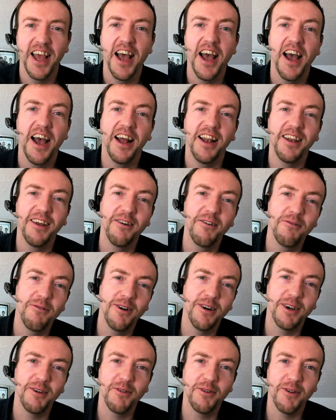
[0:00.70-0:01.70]
Hello and
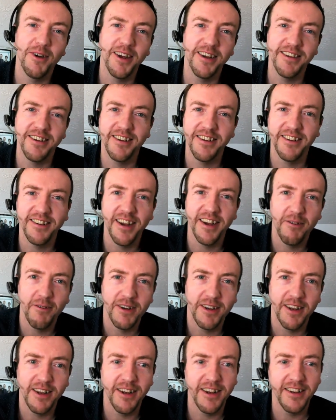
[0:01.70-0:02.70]
welcome to AXSchat. We're
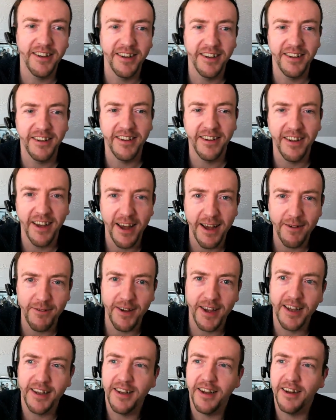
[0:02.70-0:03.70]
delighted to have
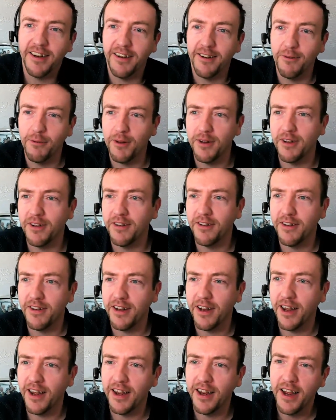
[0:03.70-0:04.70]
Anne Douglas with us
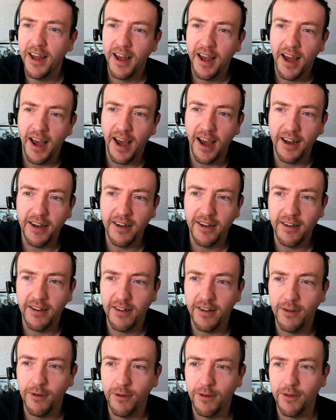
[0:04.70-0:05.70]
today. Anne is
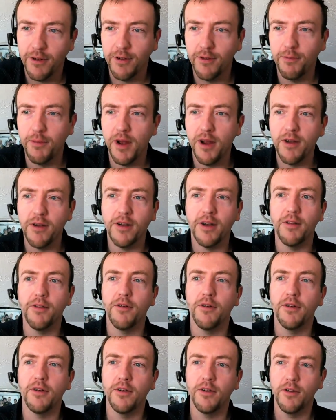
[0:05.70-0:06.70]
the author of Parenting
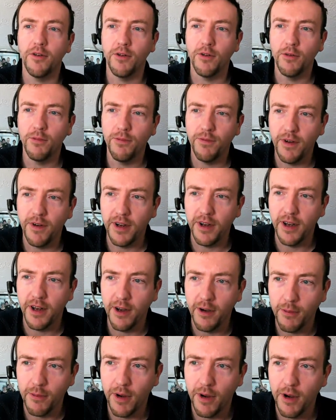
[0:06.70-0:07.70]
Through the Storm, Find
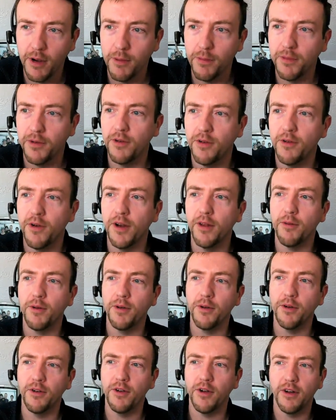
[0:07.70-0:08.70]
Help, Hope and Strength When
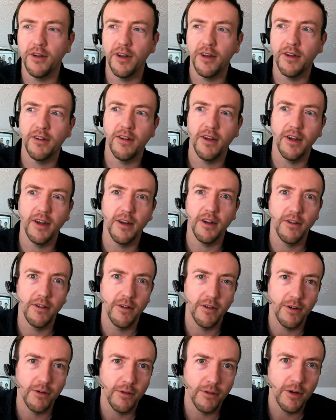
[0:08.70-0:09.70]
Your Child Has
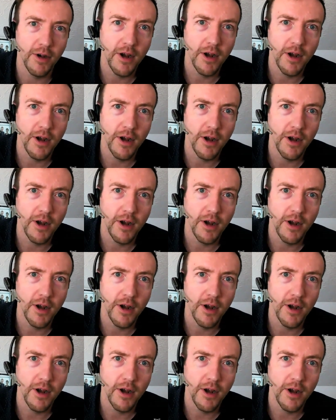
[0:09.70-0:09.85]
Psychological